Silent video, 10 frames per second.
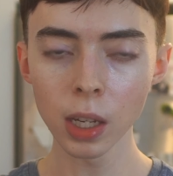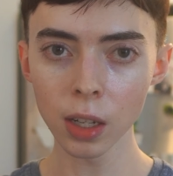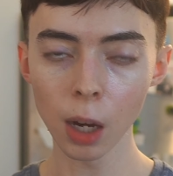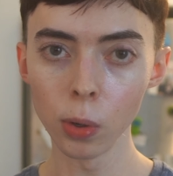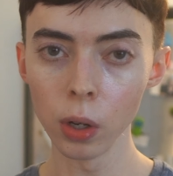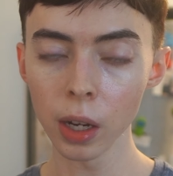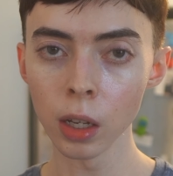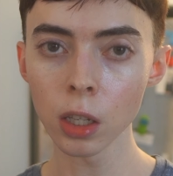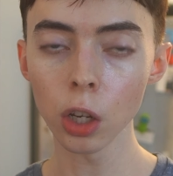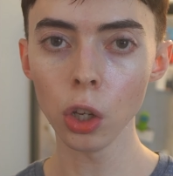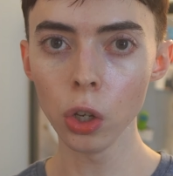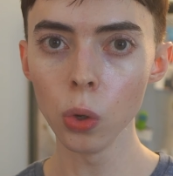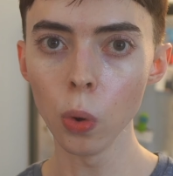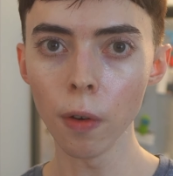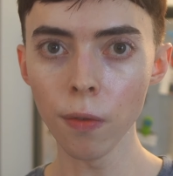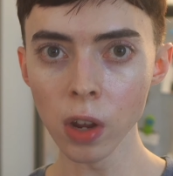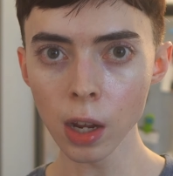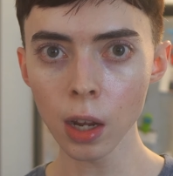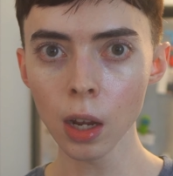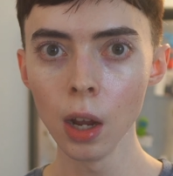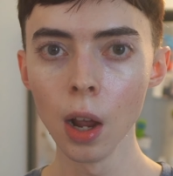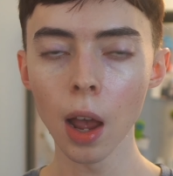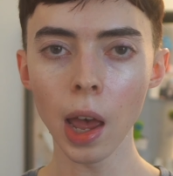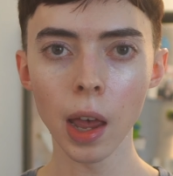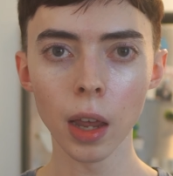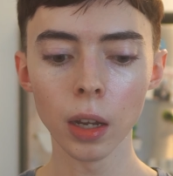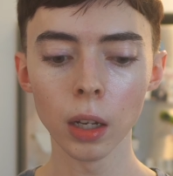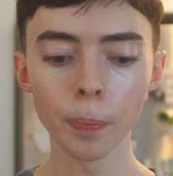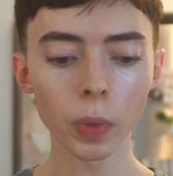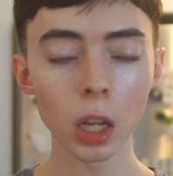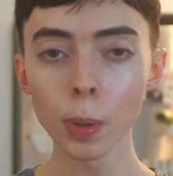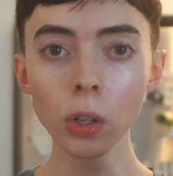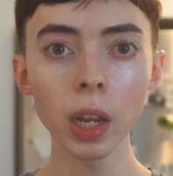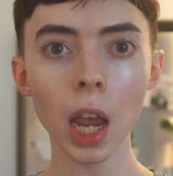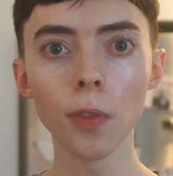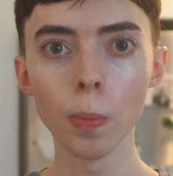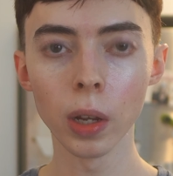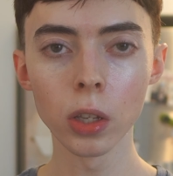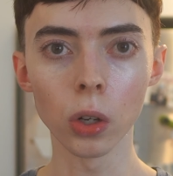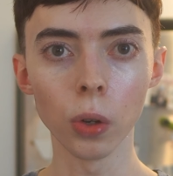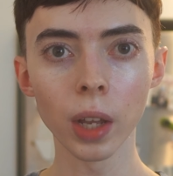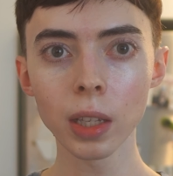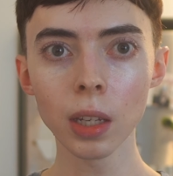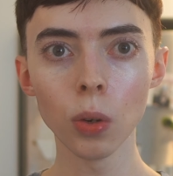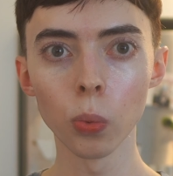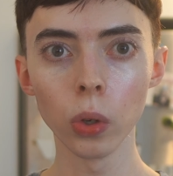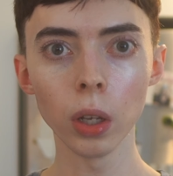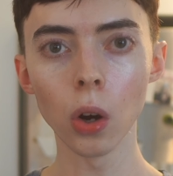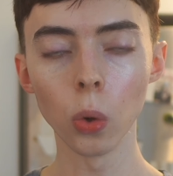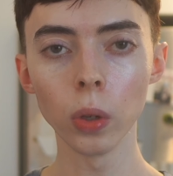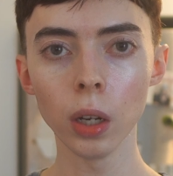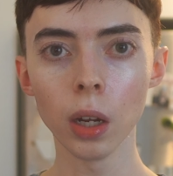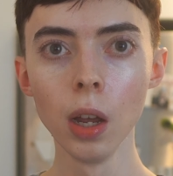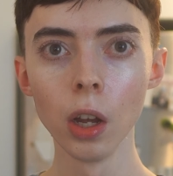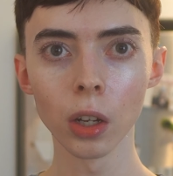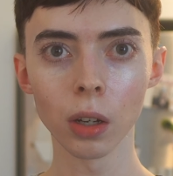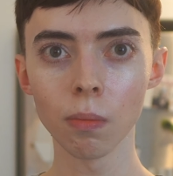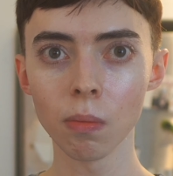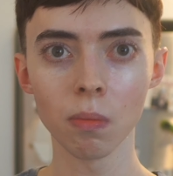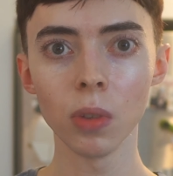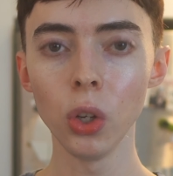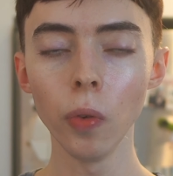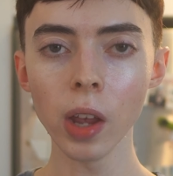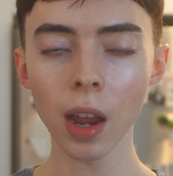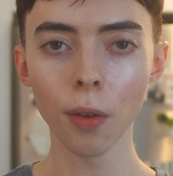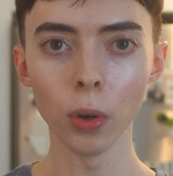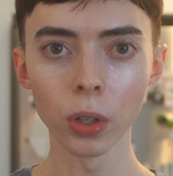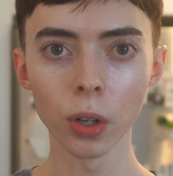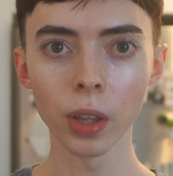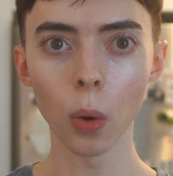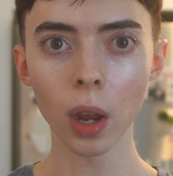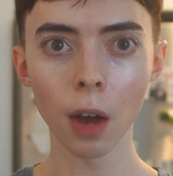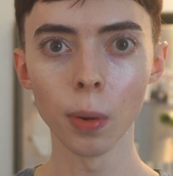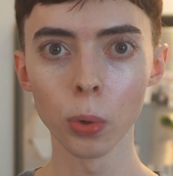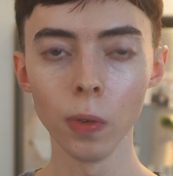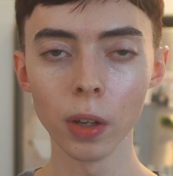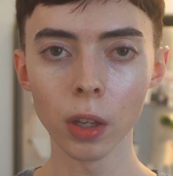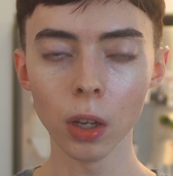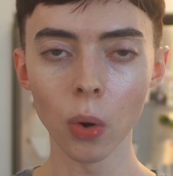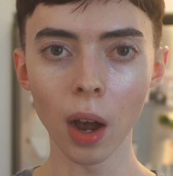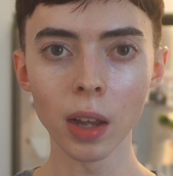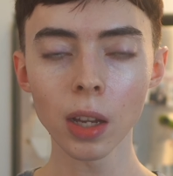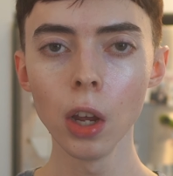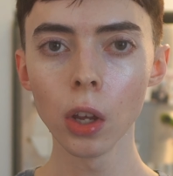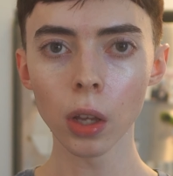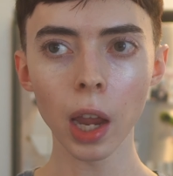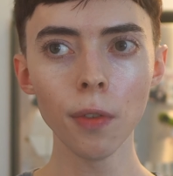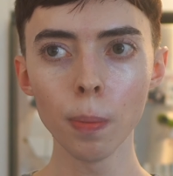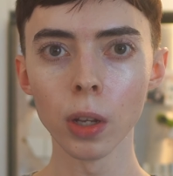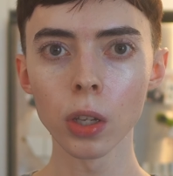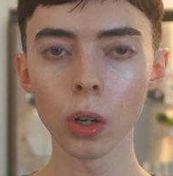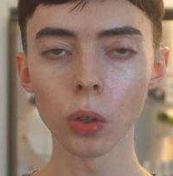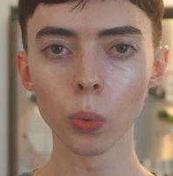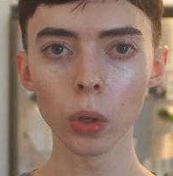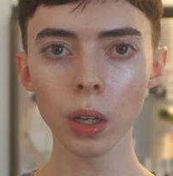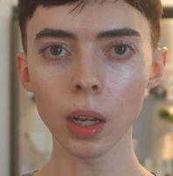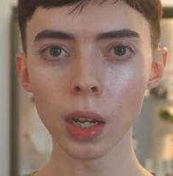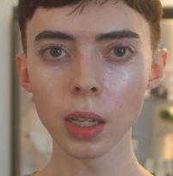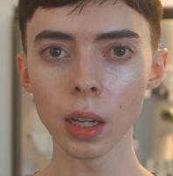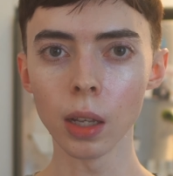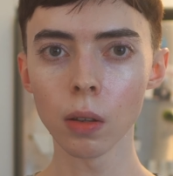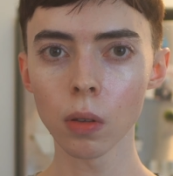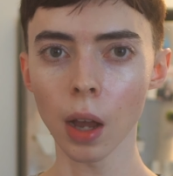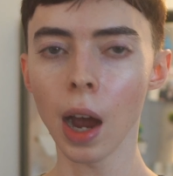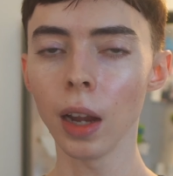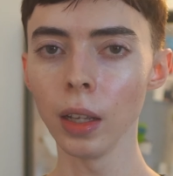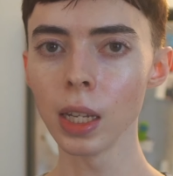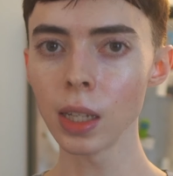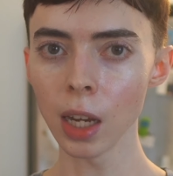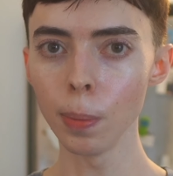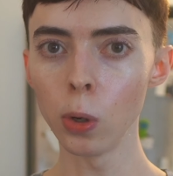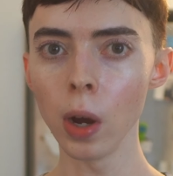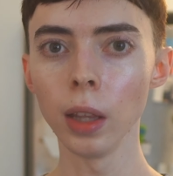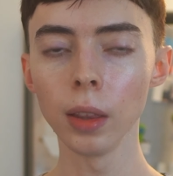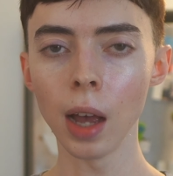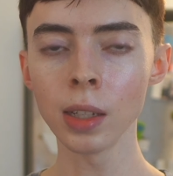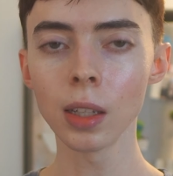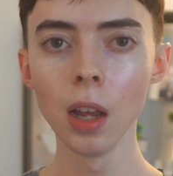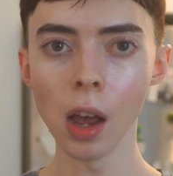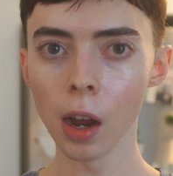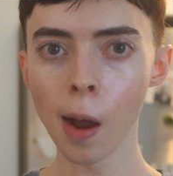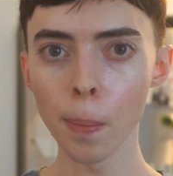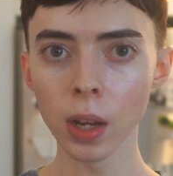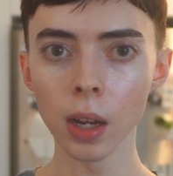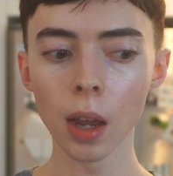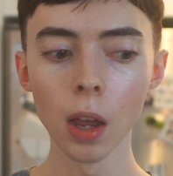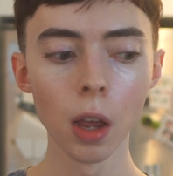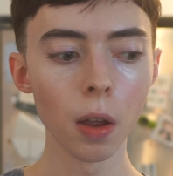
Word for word: stable against U V, and especially avobenzone. That's the really only U V A filter that we have approved in the U S. Avobenzone really isn't highly stable unless a company